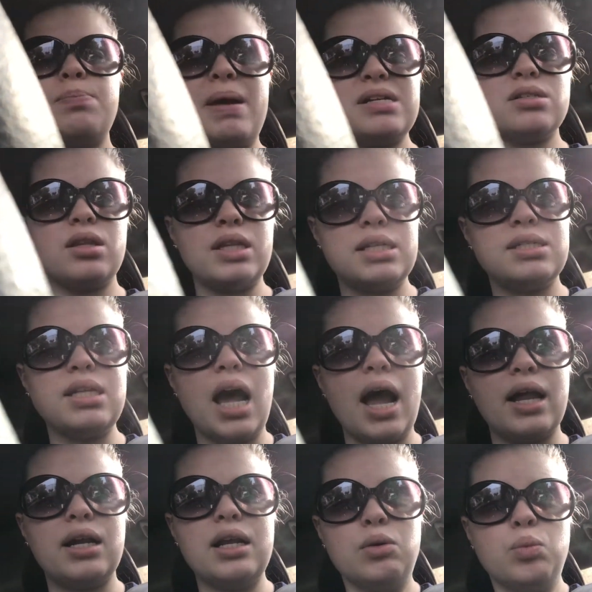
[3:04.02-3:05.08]
space on the
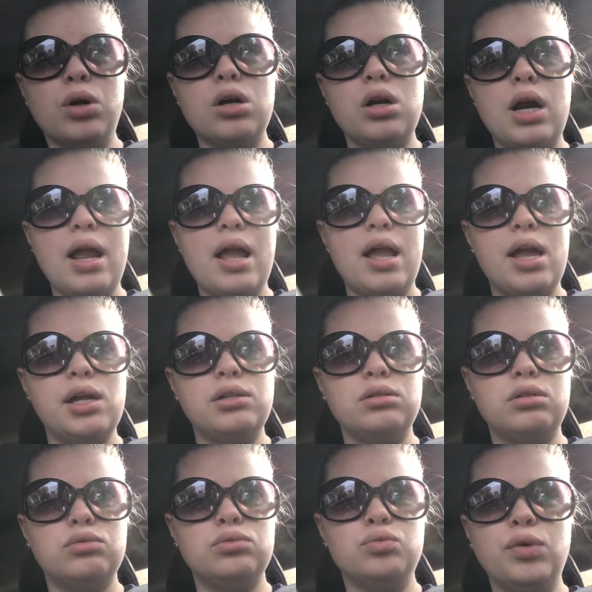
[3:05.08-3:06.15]
side. We're
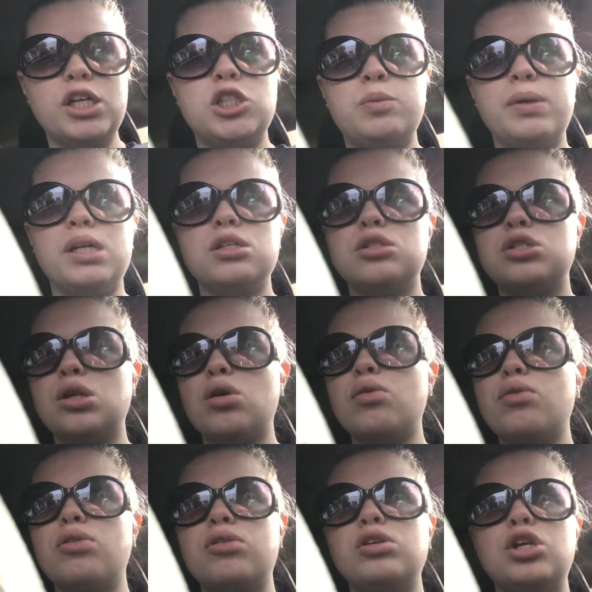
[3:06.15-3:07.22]
in Richmond,
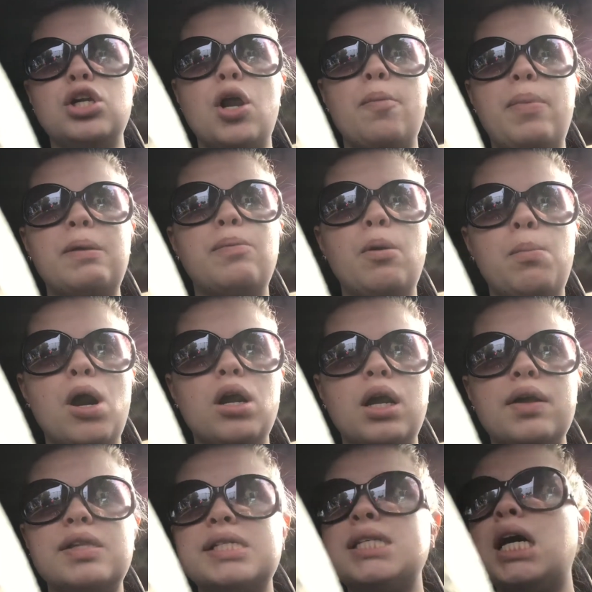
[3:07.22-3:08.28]
so, you know, people
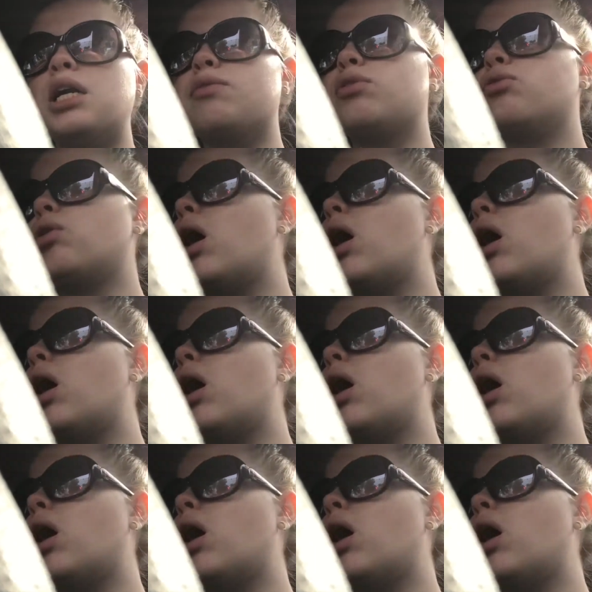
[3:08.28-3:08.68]
park on the side of the